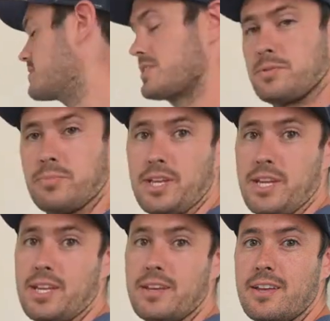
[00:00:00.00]
to
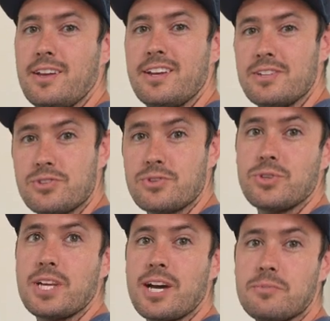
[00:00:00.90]
explain
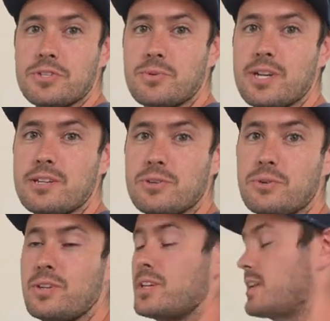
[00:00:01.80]
truly how much weight it's
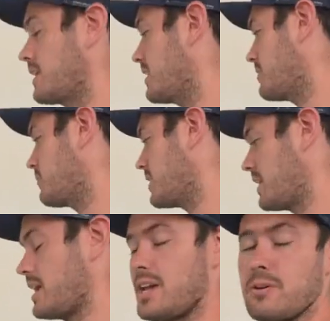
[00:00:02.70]
holding. And again, we
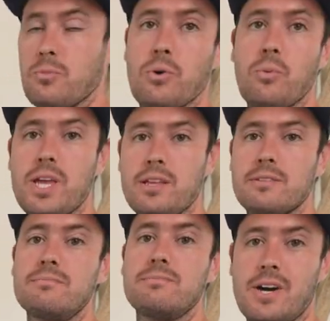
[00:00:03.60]
can hang more weight
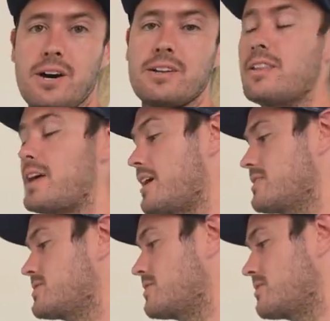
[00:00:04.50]
onto
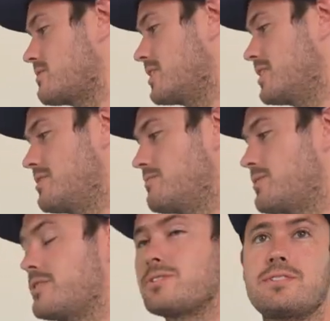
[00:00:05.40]
that. So
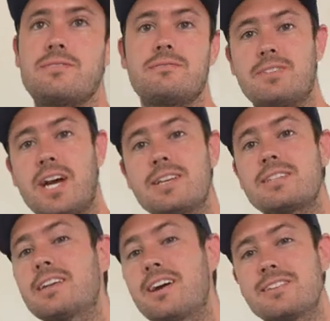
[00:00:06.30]
for those guys
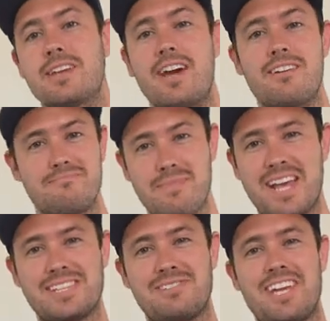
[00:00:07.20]
and gals that have
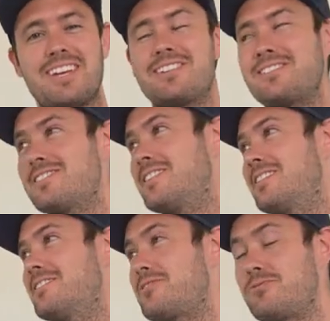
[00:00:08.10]
massive antlers
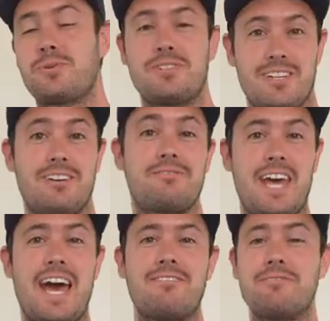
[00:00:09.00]
that are fortunate enough to
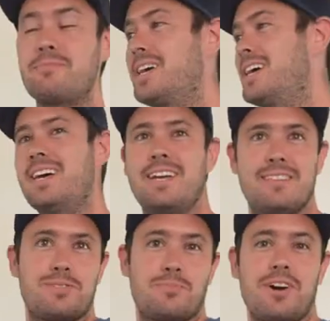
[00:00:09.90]
have them,
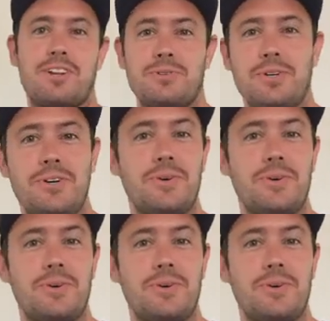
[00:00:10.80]
this product will